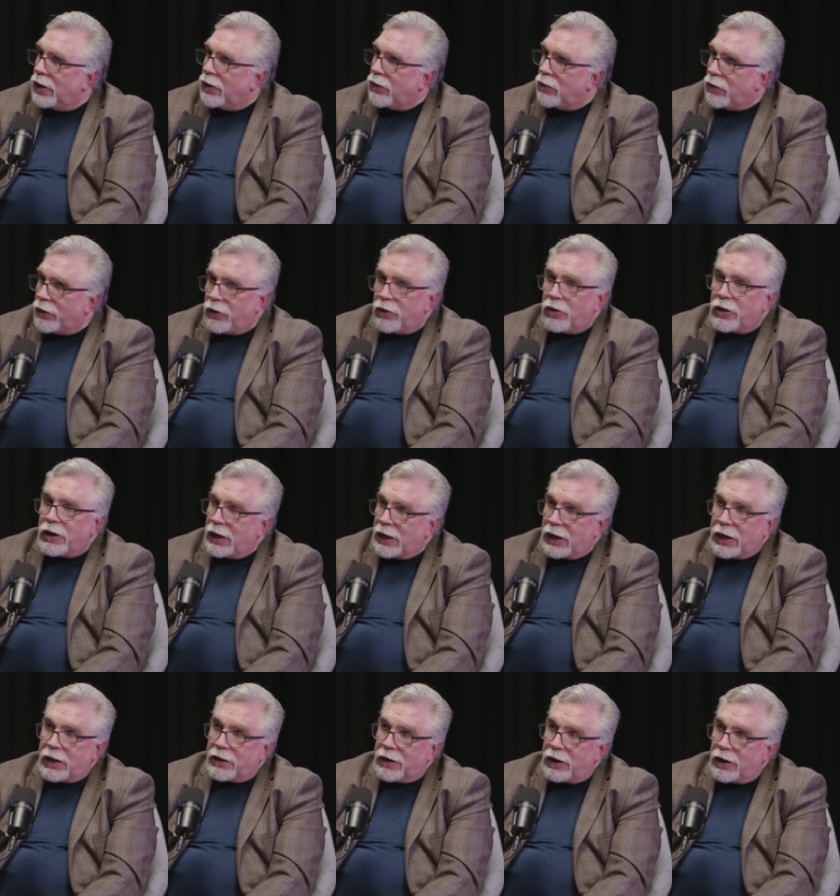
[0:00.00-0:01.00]
Well, they're going to get
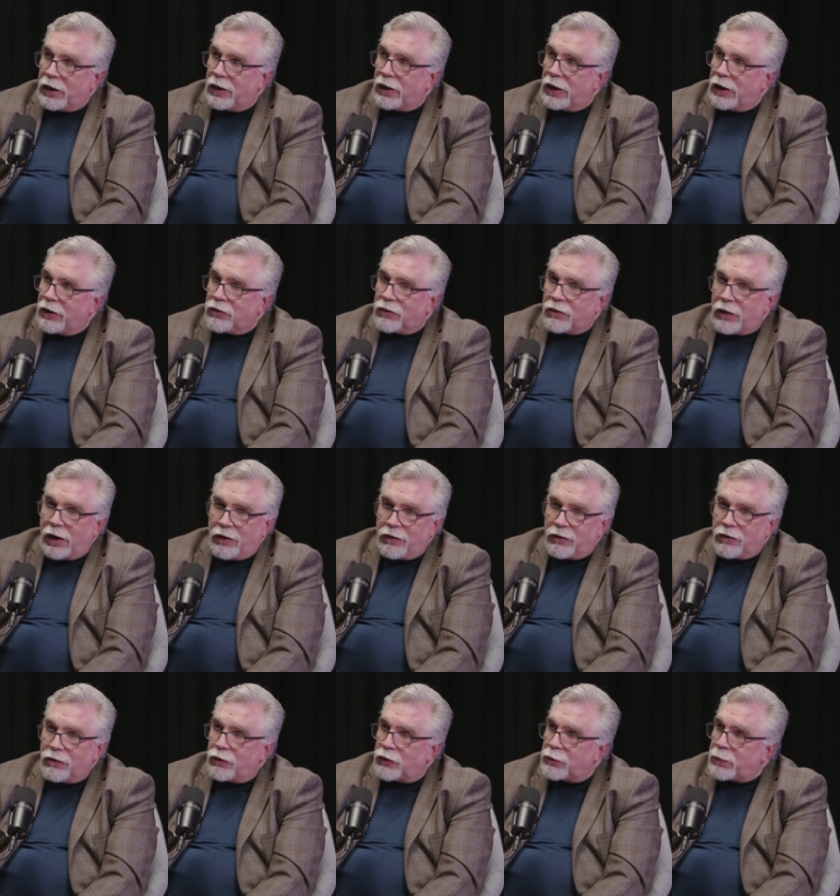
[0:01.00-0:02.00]
out there as
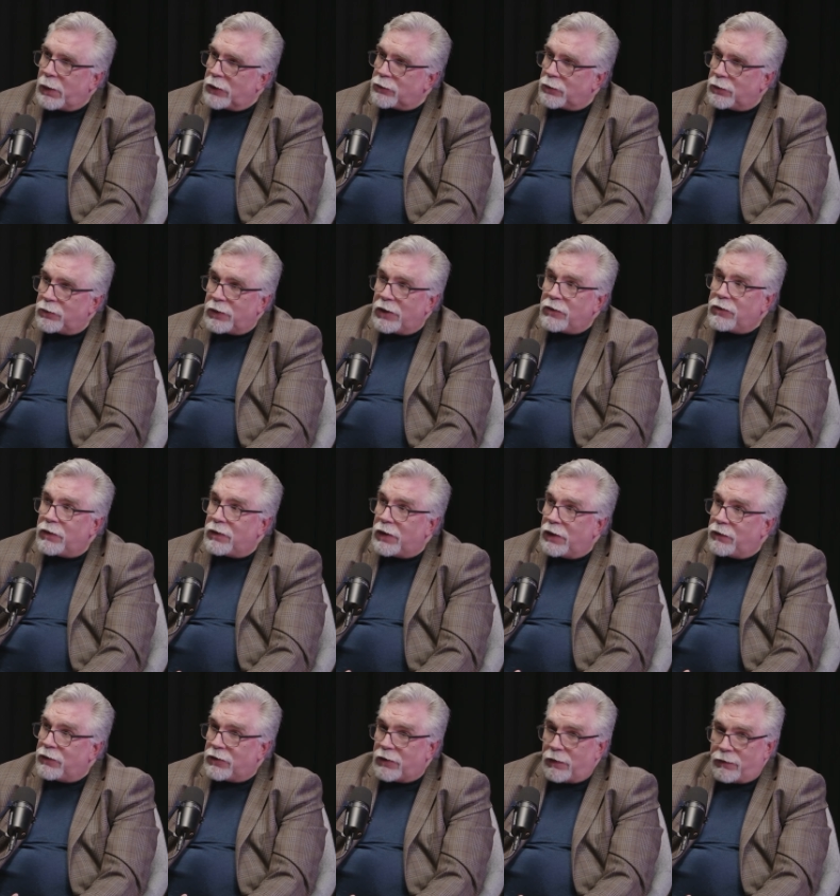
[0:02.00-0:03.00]
soon as possible. Such as
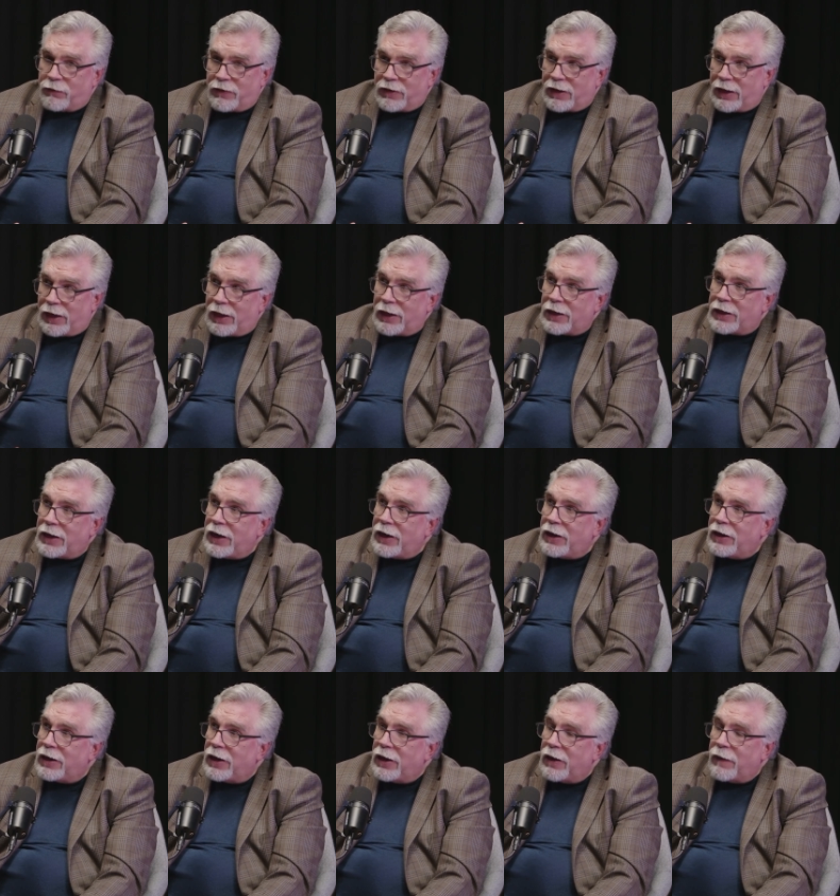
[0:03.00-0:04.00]
if it's a
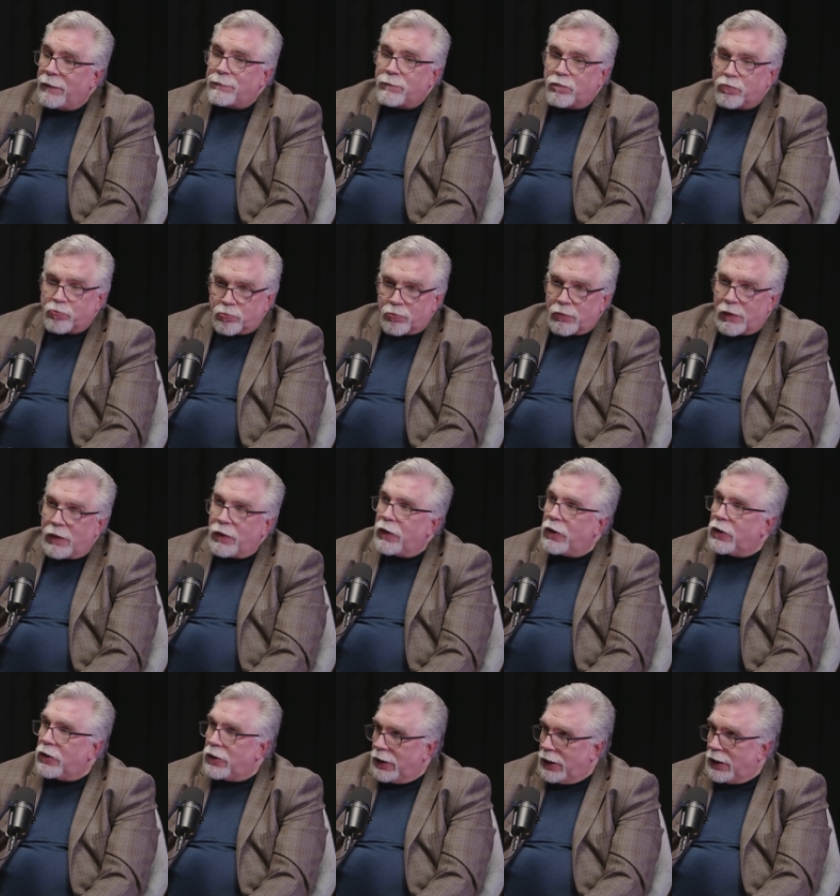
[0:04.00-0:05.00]
fatality,
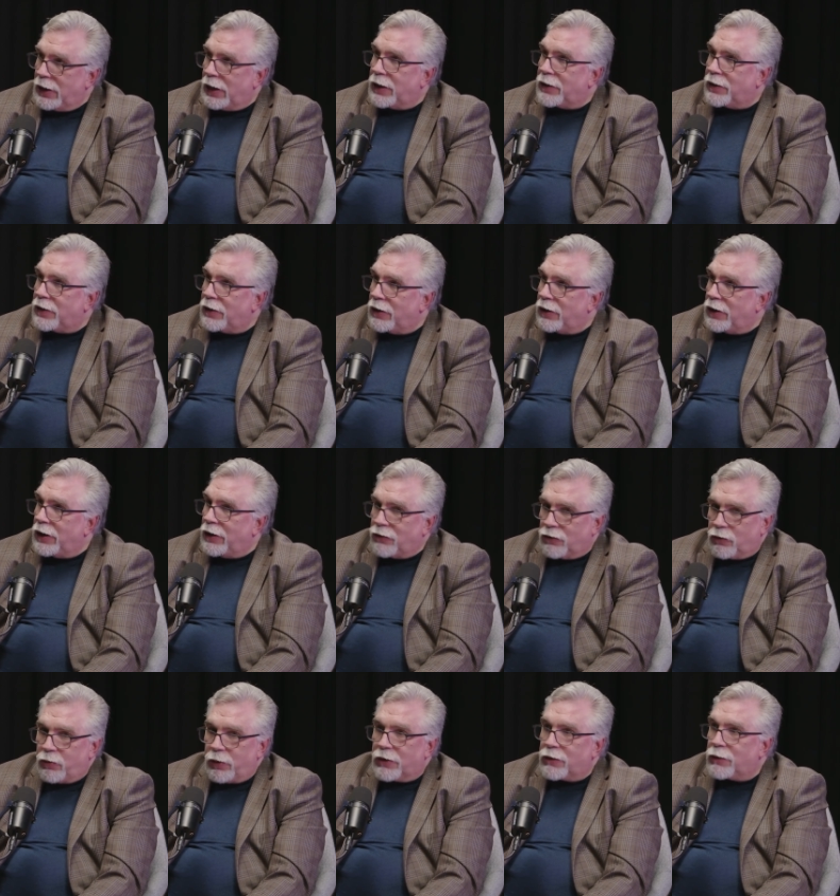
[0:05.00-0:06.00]
they're going to get out there
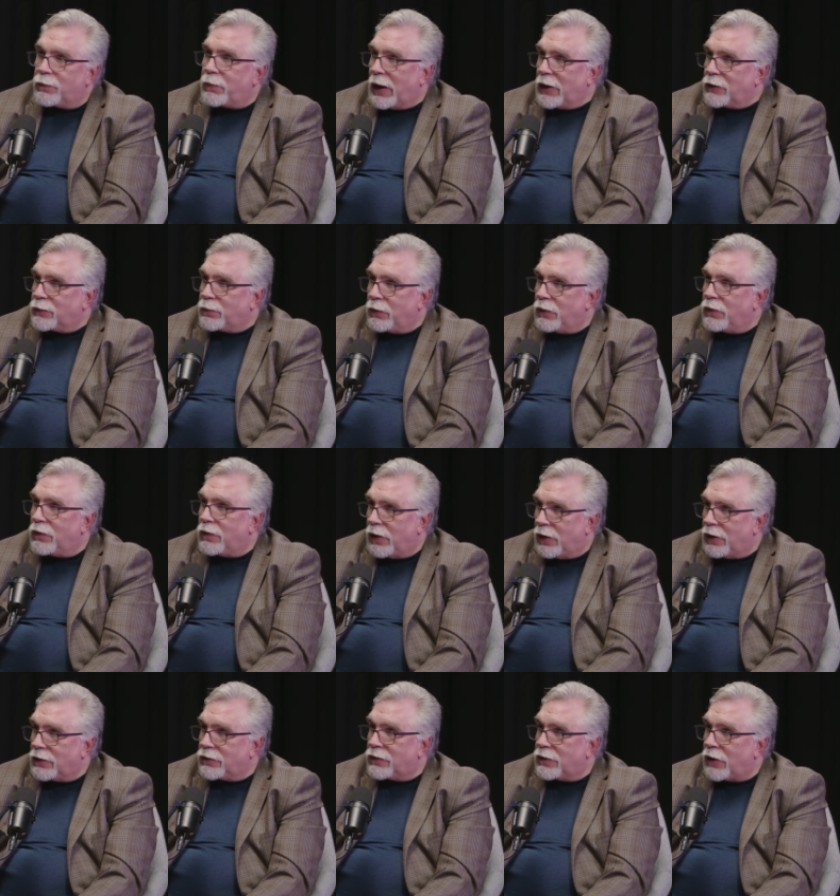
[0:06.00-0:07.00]
as quick as possible
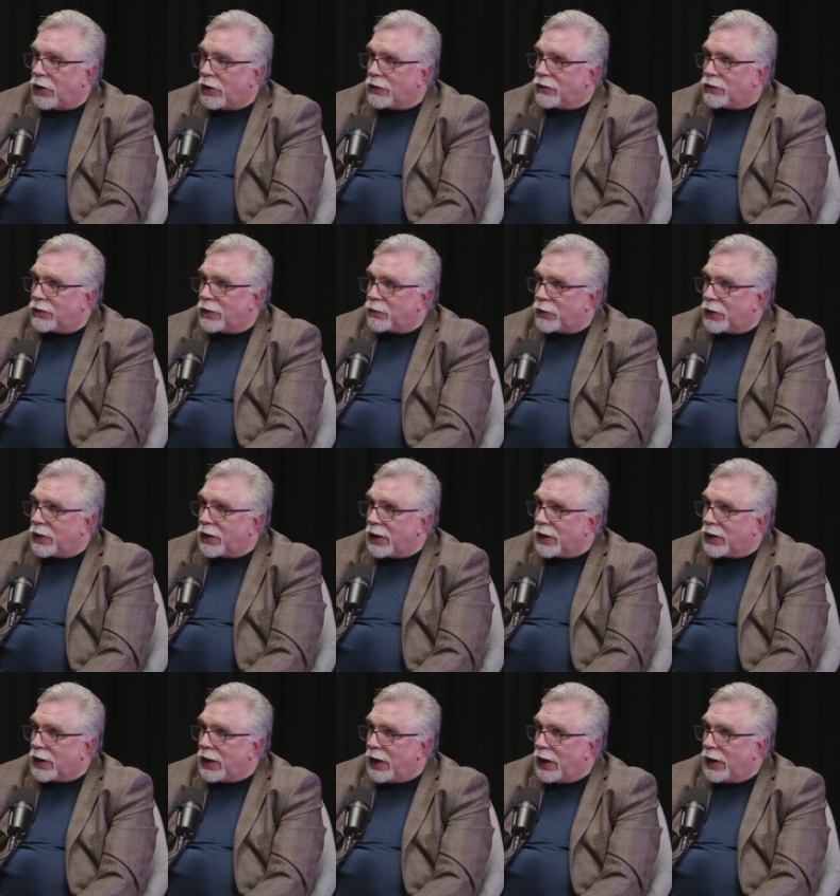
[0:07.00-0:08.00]
on something
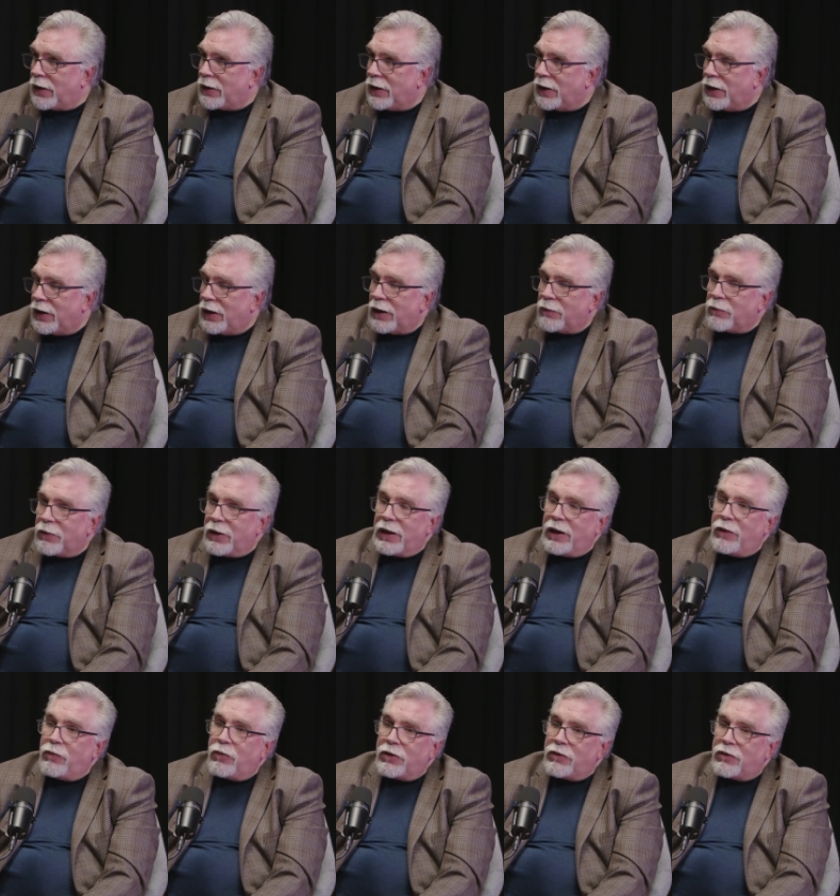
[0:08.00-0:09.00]
like that. But
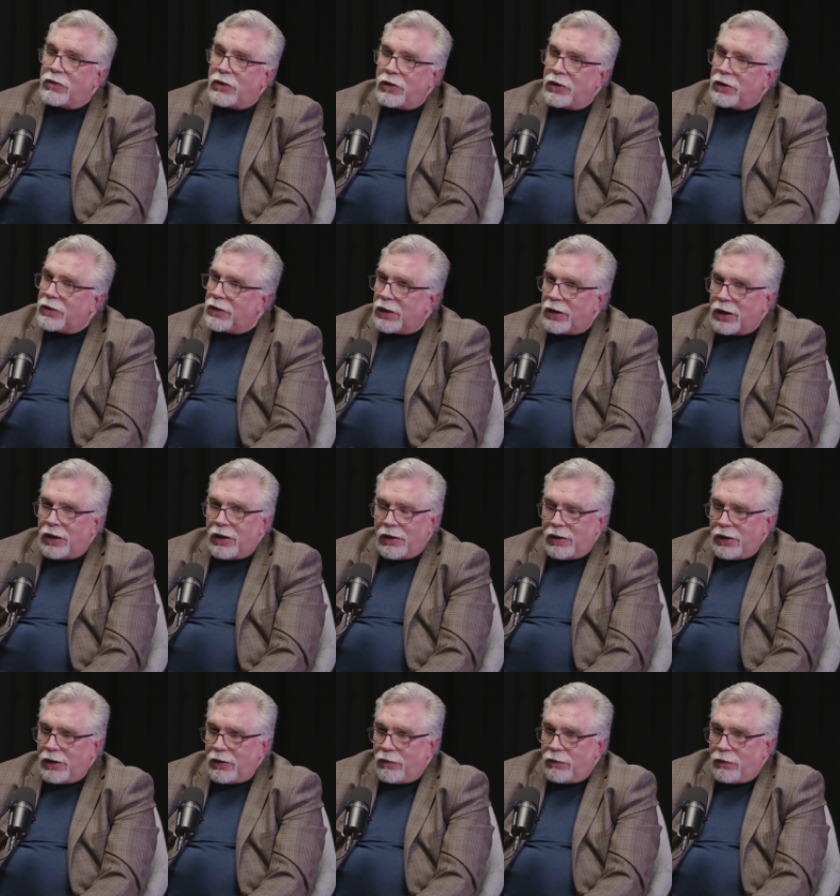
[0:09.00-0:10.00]
he wants to look,
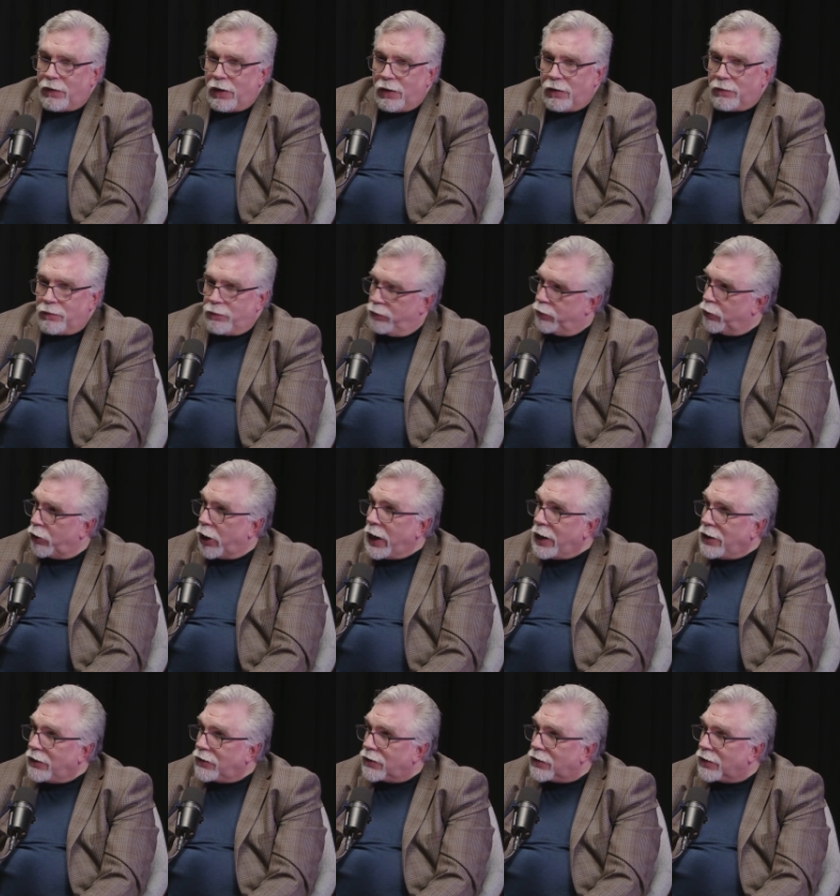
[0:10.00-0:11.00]

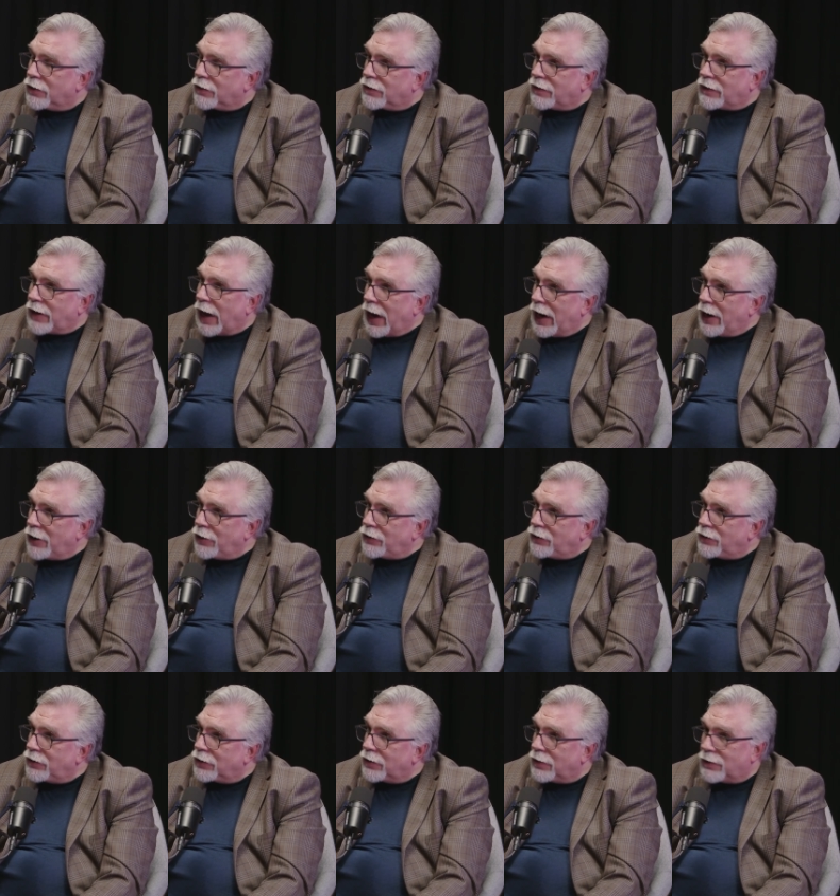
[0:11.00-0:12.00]
brakes,
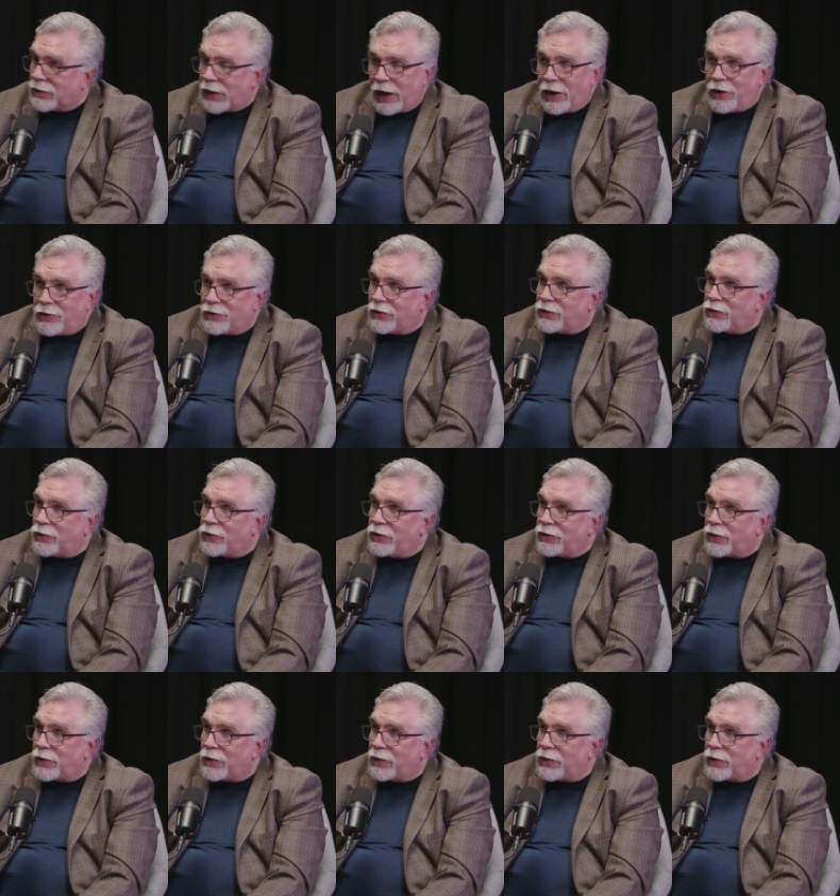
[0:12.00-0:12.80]
tires. Tires is always a